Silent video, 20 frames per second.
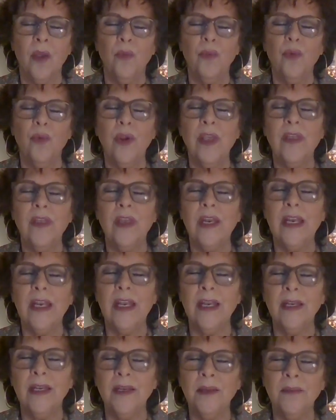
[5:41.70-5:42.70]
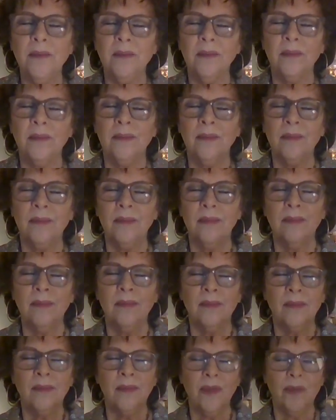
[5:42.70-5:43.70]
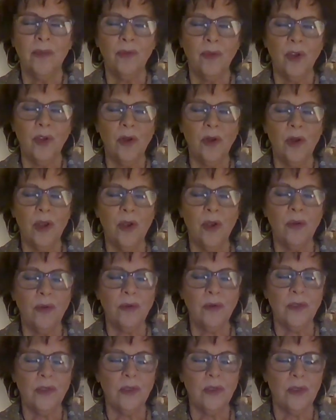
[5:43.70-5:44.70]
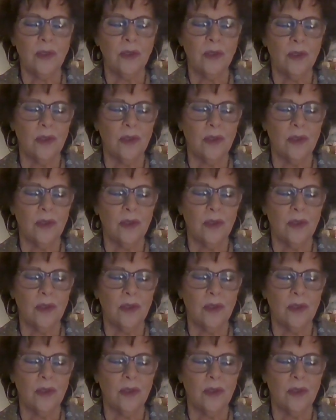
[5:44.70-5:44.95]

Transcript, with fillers: Breathe it in through your nose